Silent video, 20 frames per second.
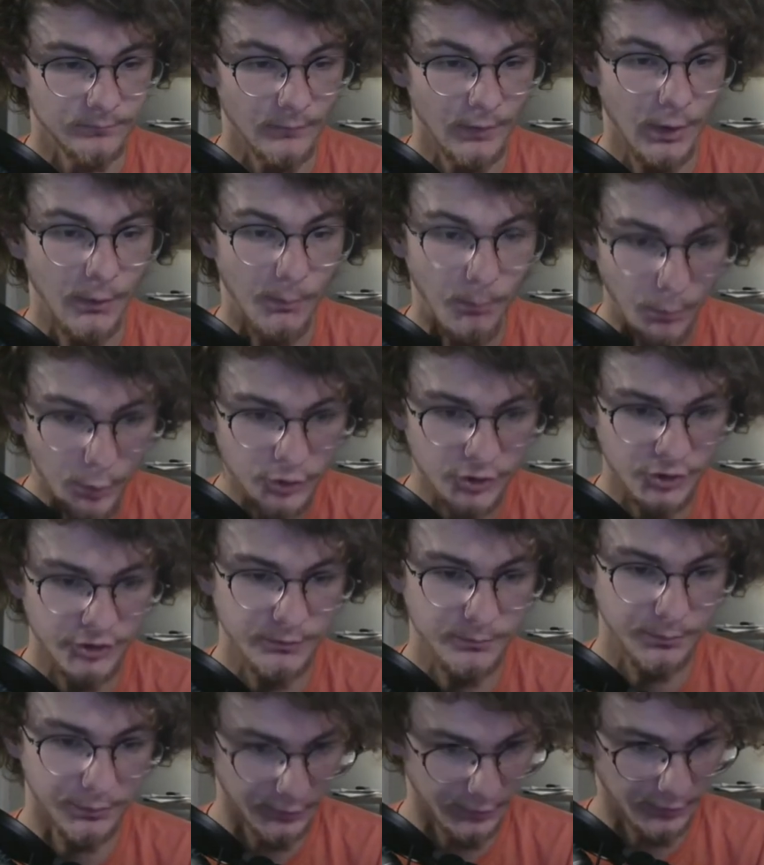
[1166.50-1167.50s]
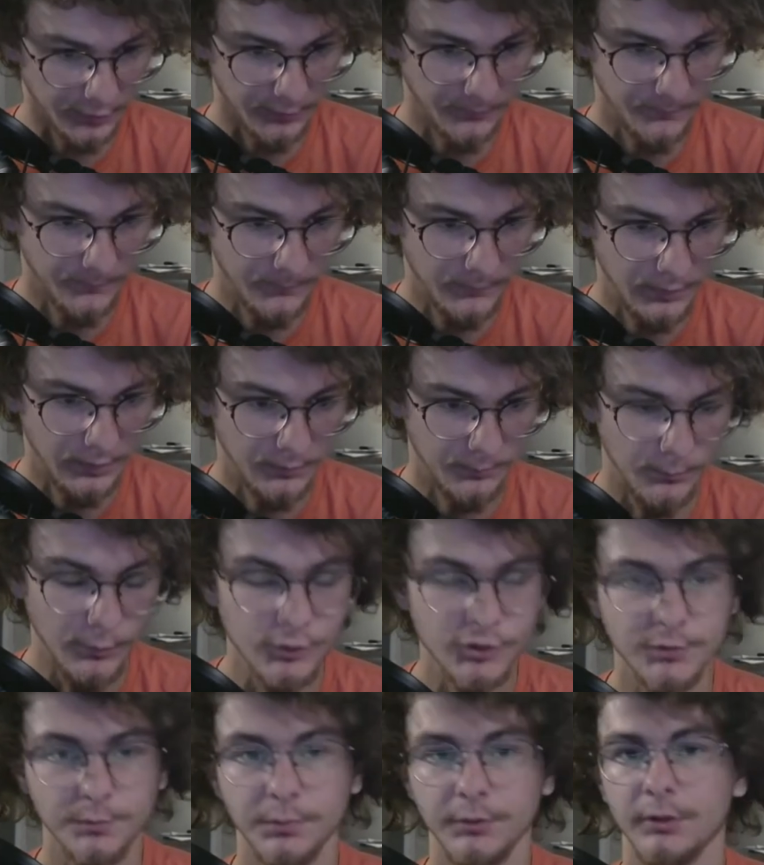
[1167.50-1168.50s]
motion blur.
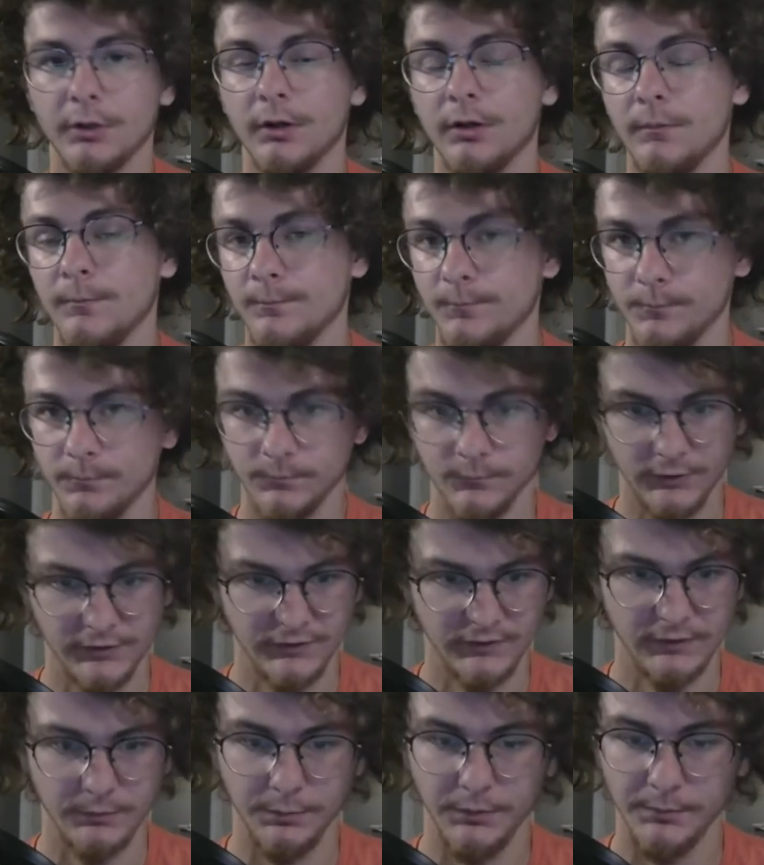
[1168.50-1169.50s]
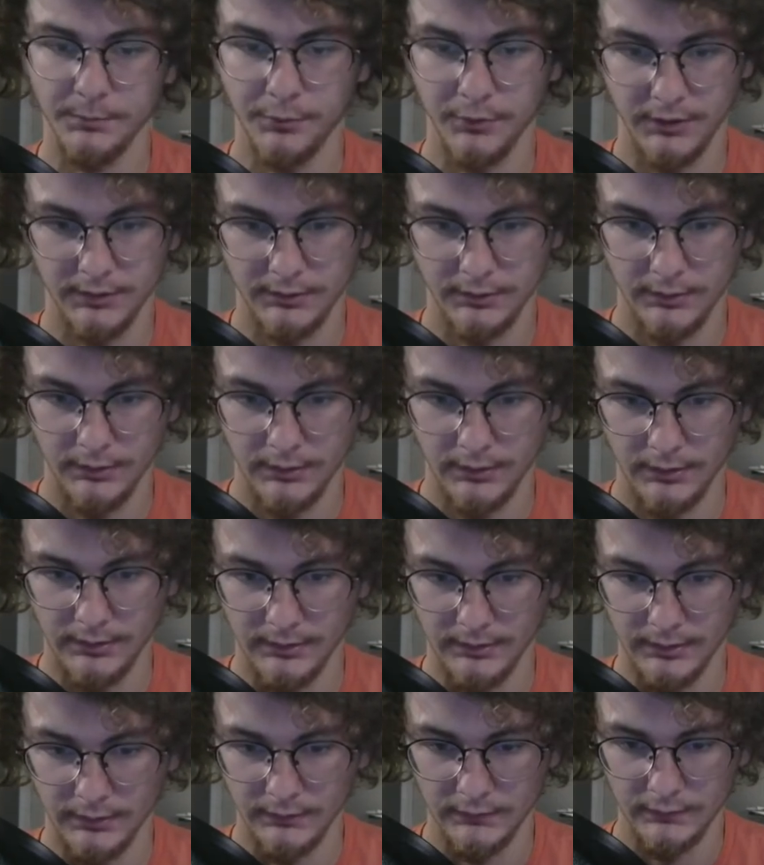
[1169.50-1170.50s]
Motion blur, simply put,
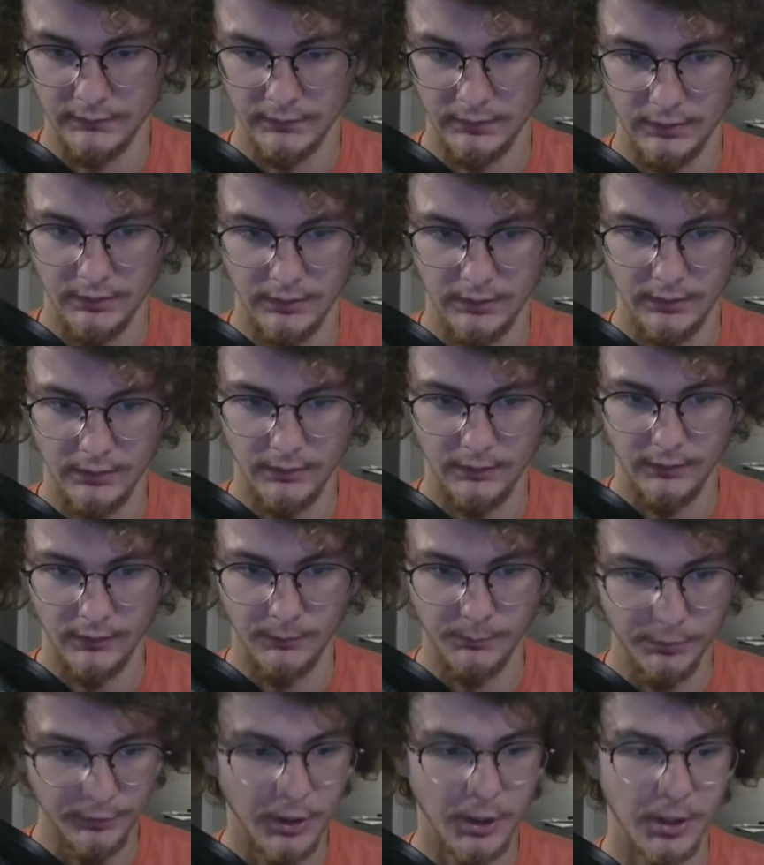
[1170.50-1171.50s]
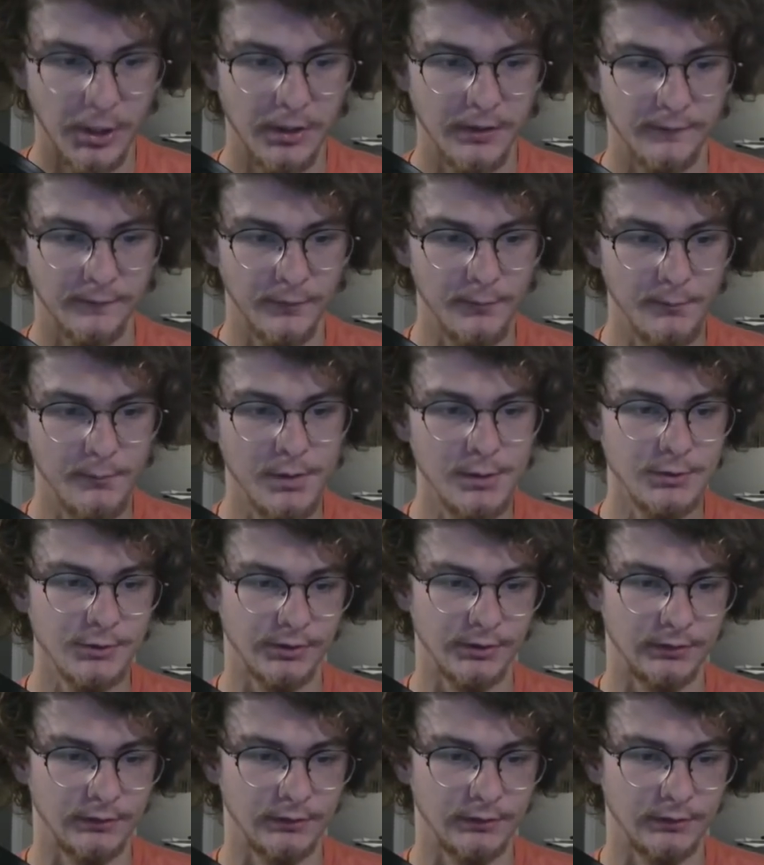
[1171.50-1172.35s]
is the blur from motion.